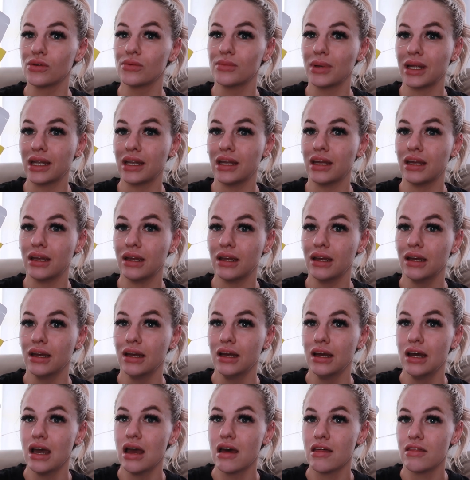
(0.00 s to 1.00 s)
many
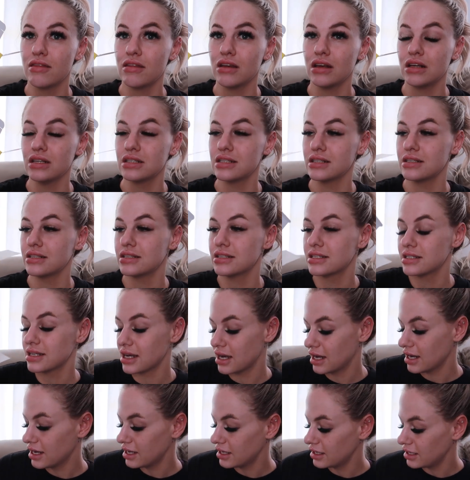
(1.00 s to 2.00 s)
things
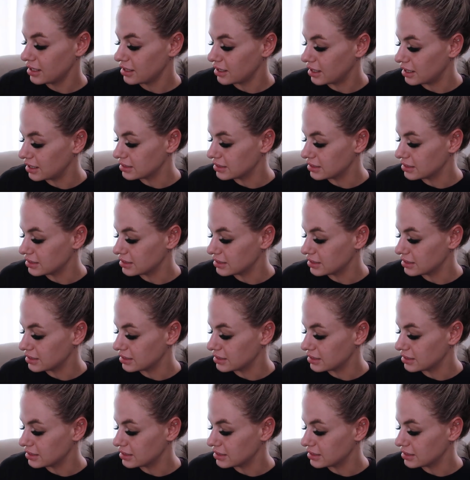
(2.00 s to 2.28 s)
inside.